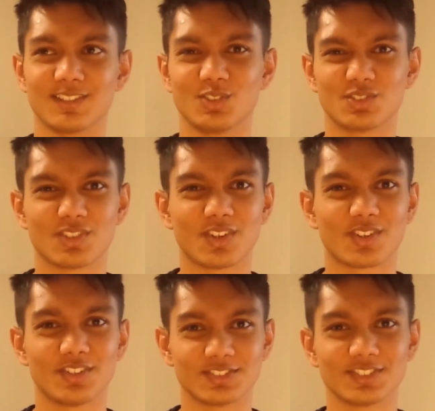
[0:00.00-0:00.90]
you start
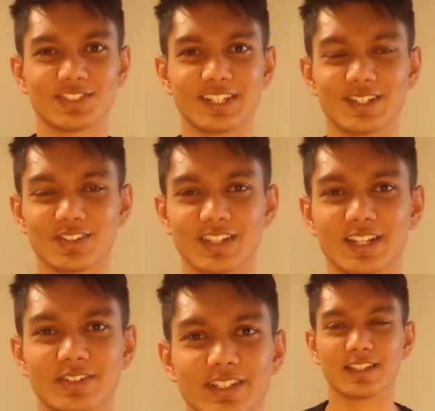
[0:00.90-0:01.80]
concentrating on the
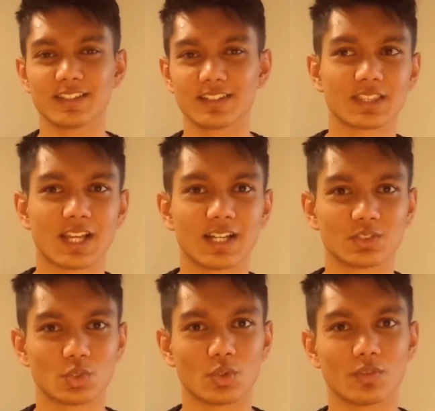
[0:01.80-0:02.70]
lyric and that
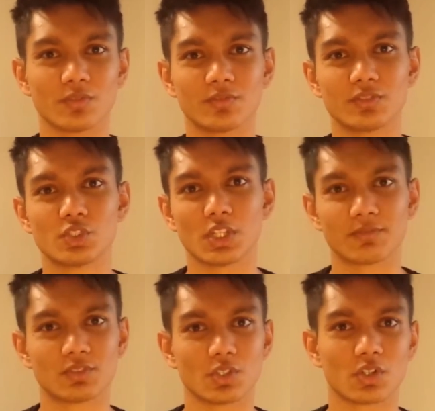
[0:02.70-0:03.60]
sort of
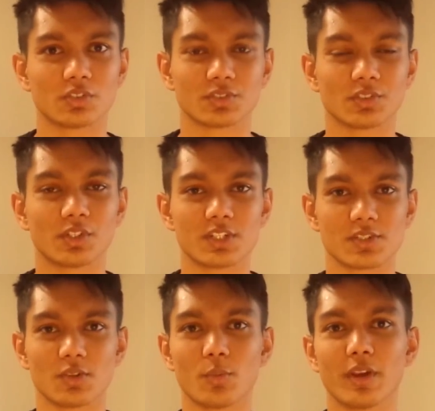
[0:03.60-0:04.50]
shifts your
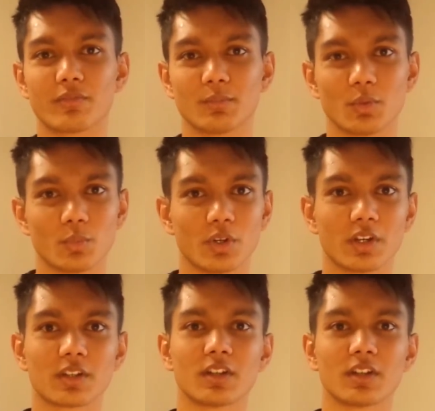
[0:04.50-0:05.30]
concentration away from your work.